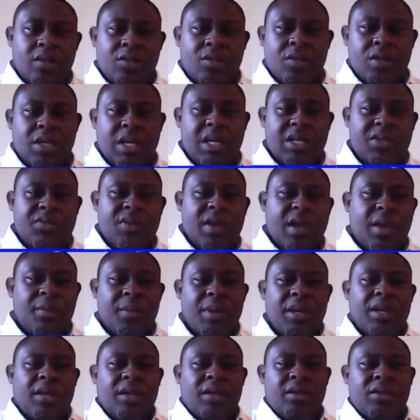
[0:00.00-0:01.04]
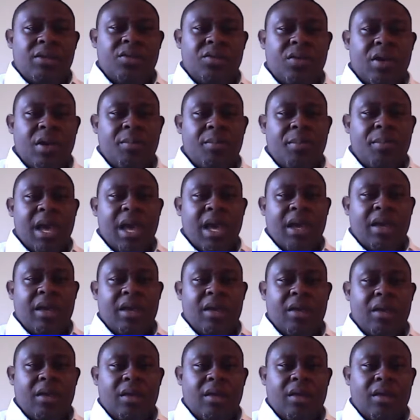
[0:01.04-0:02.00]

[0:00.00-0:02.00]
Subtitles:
So yes, family. So I'm back.